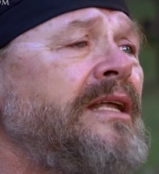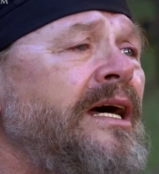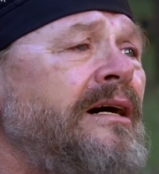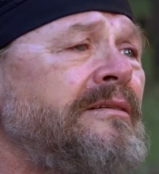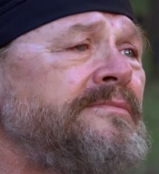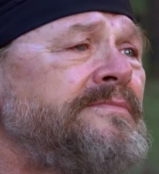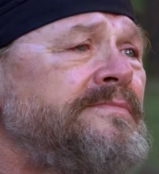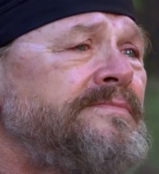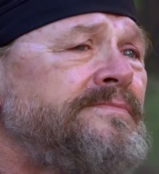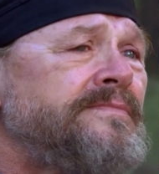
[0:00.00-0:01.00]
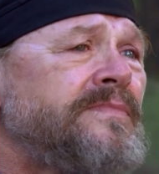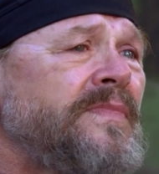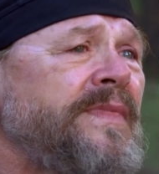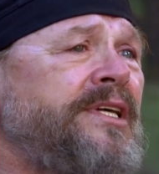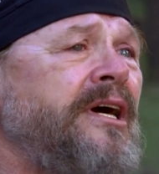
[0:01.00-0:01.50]
out,
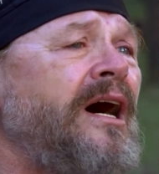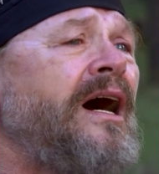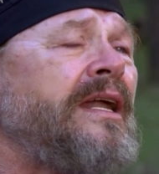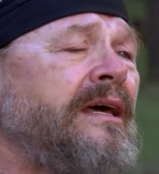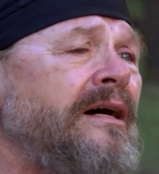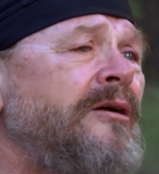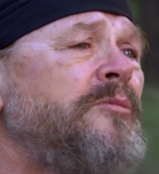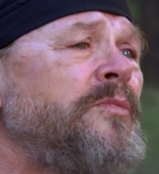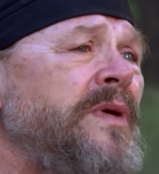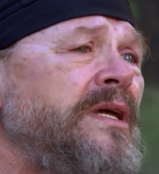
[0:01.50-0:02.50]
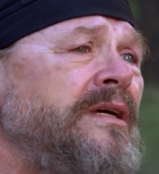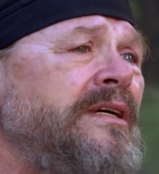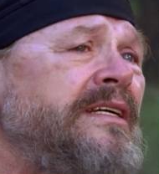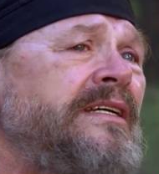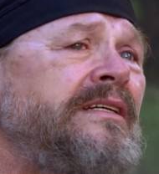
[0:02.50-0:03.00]
God help me.
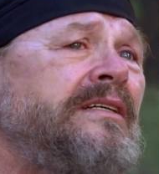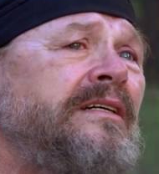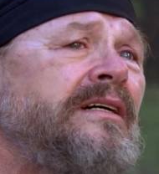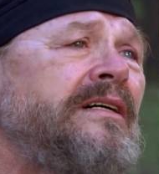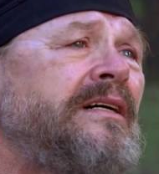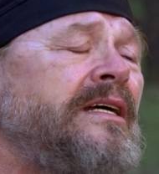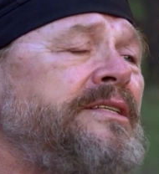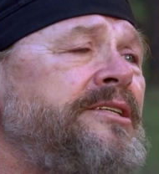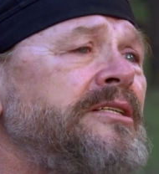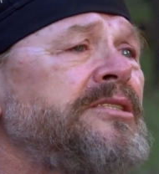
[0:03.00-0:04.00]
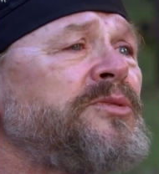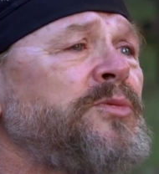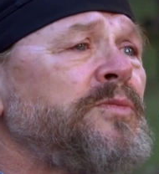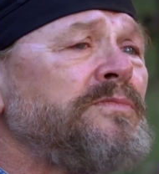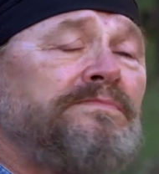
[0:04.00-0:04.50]
I just,
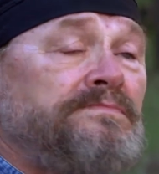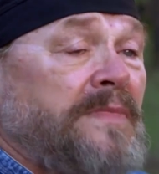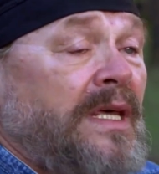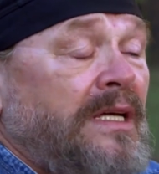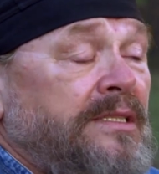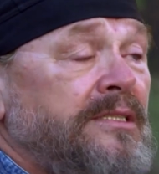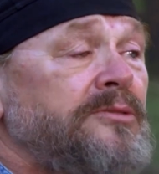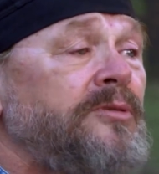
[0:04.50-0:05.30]
I just